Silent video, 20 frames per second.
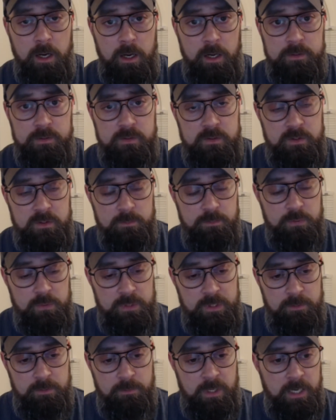
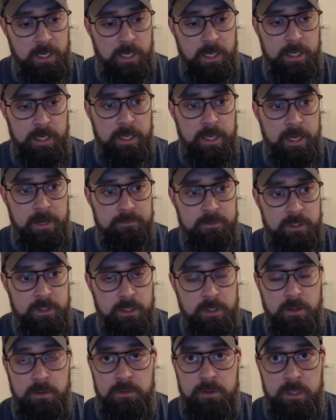simply by
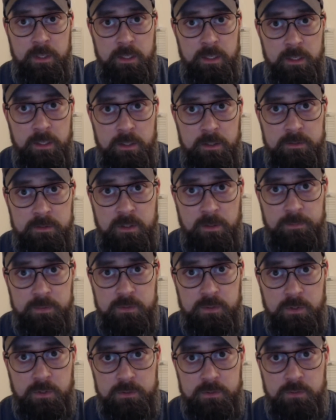having the temperature
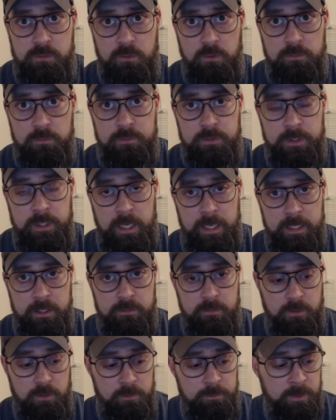control for
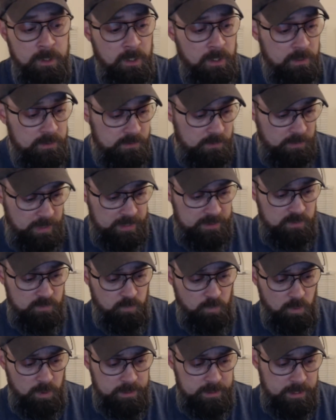nichrome. So that's
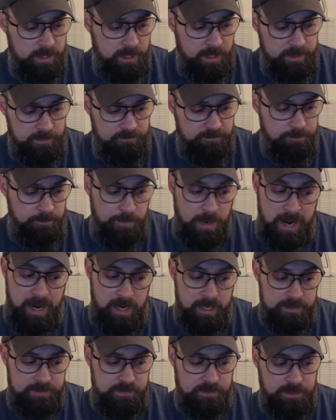one kind of
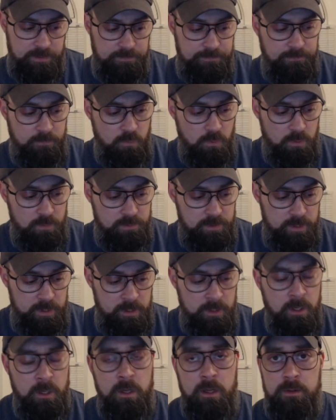positive for the
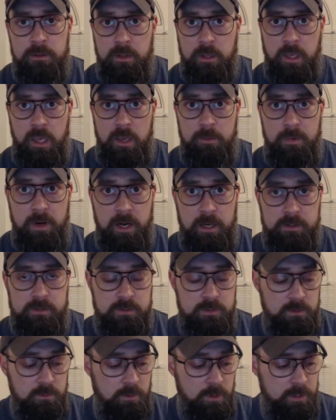Kbox
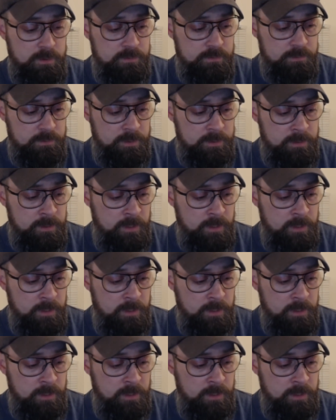200.